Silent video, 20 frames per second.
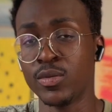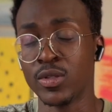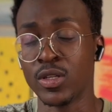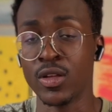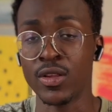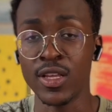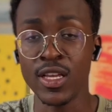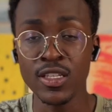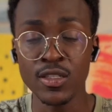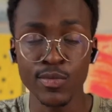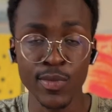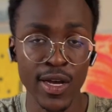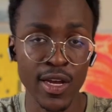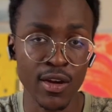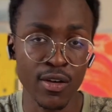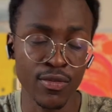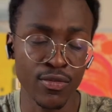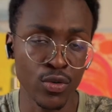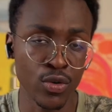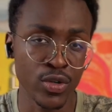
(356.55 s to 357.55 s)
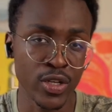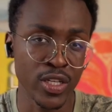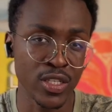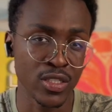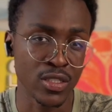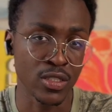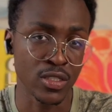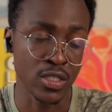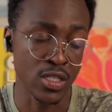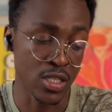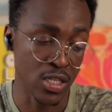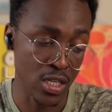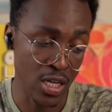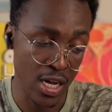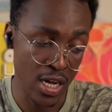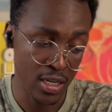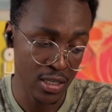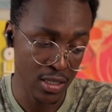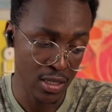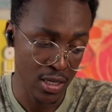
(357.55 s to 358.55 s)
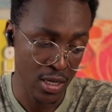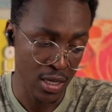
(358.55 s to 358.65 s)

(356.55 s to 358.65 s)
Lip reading: Now, this microphone is not